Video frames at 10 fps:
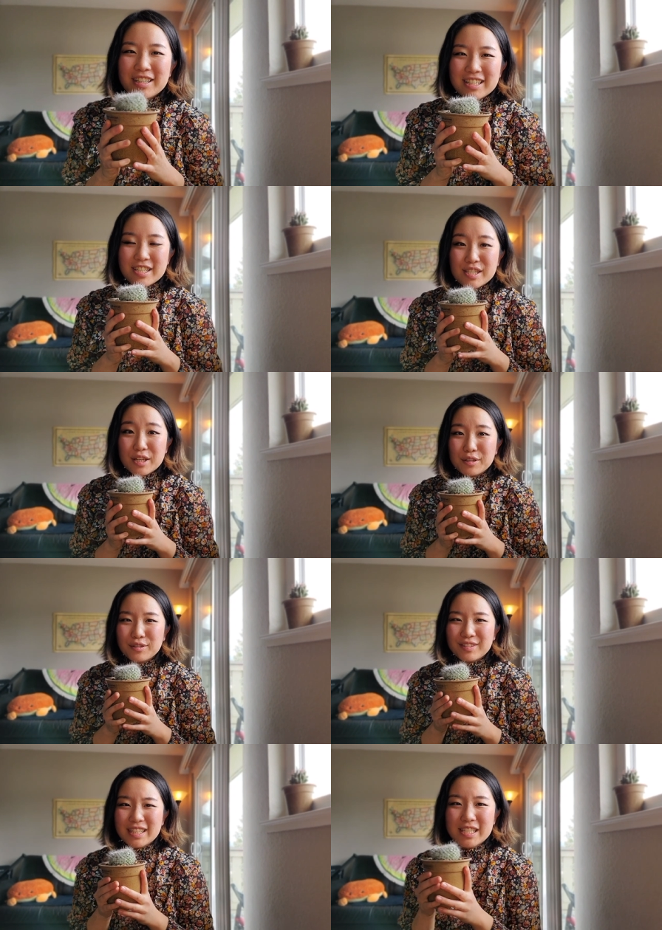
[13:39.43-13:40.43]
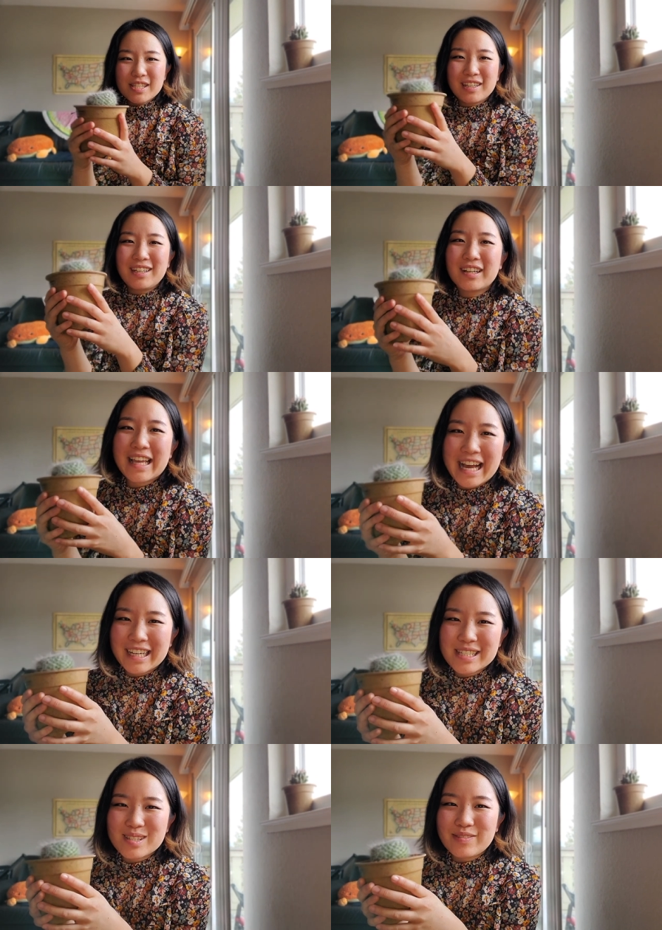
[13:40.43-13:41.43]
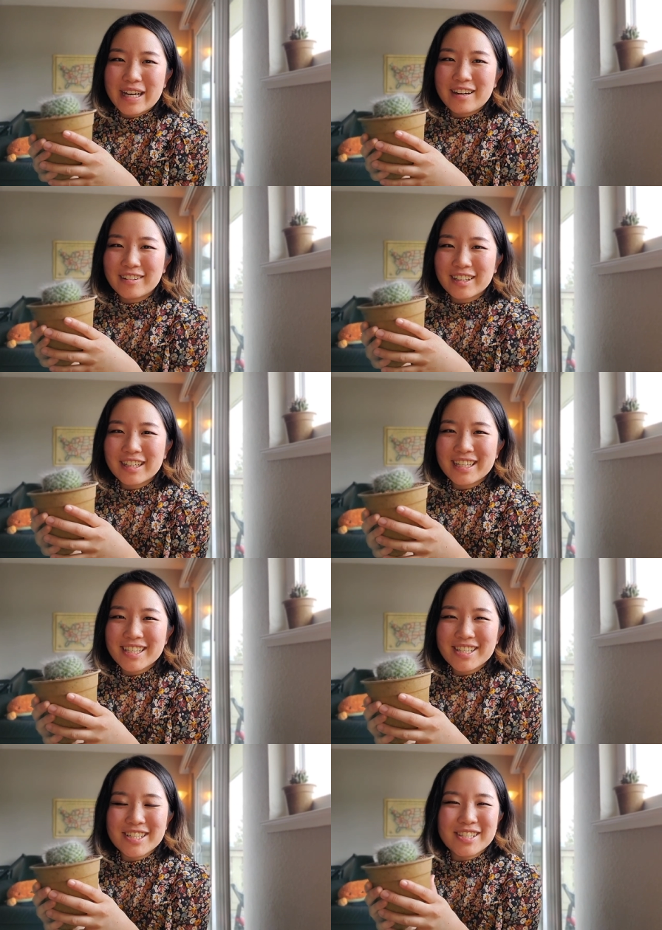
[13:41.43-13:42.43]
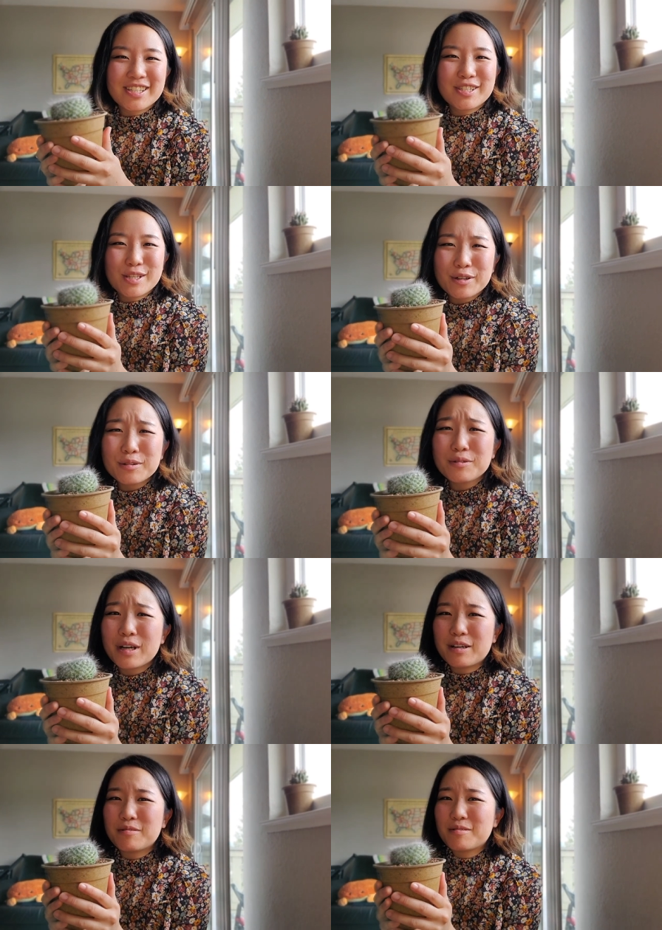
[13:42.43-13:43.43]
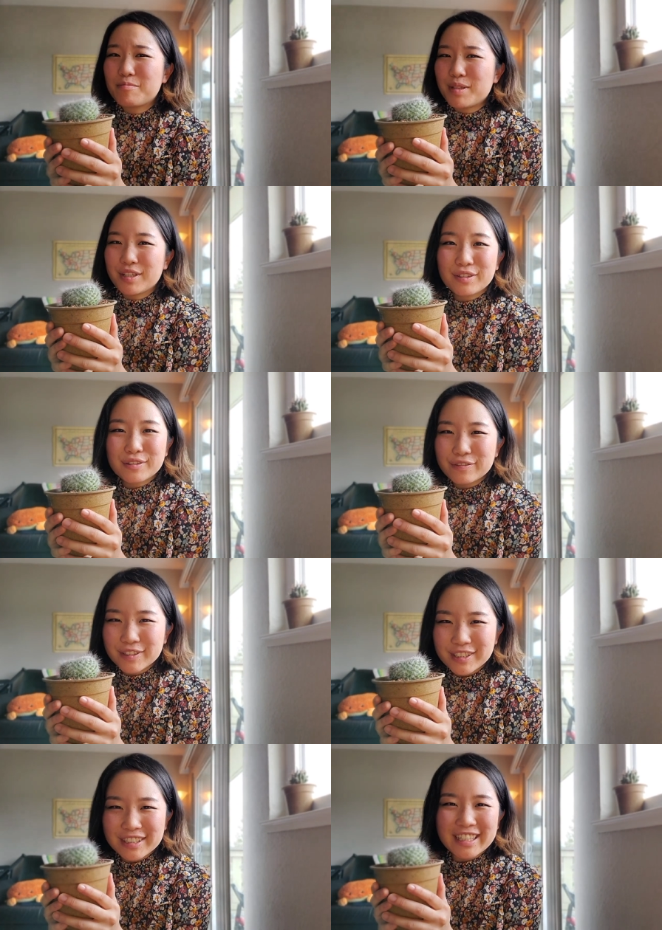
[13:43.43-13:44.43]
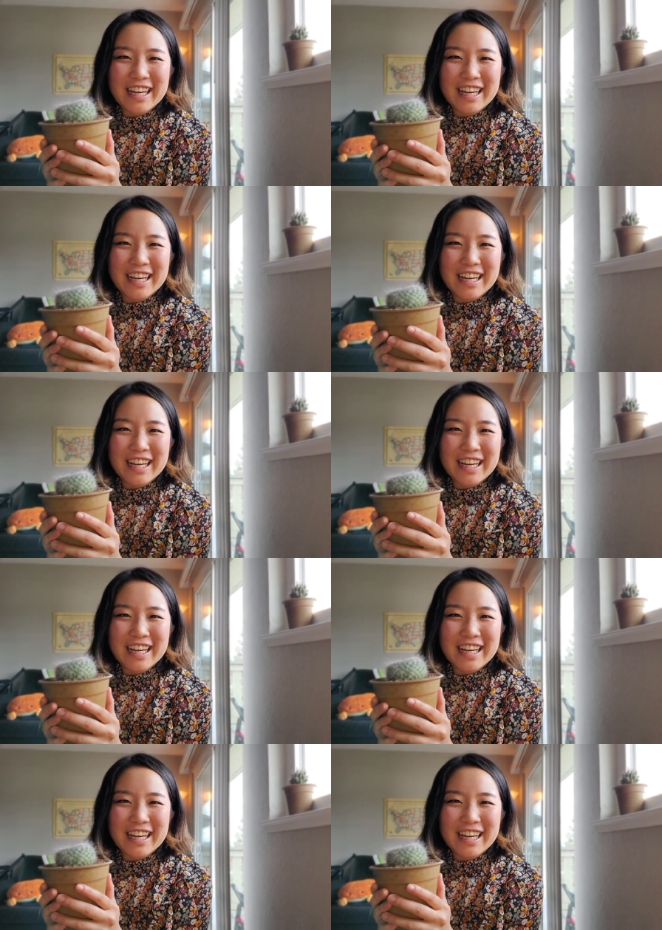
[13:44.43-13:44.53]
So this song, Cactus Flower, is just so beautiful.